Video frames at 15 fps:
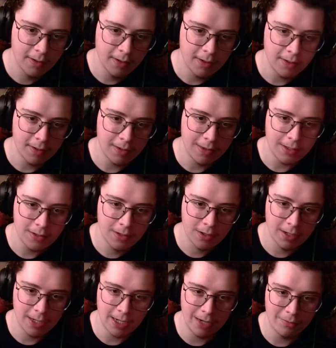These are going to
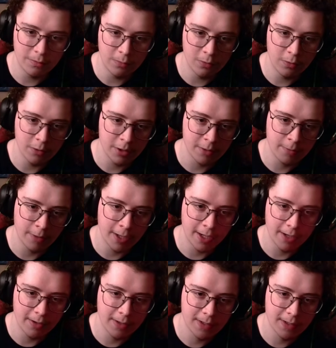get even more spread out.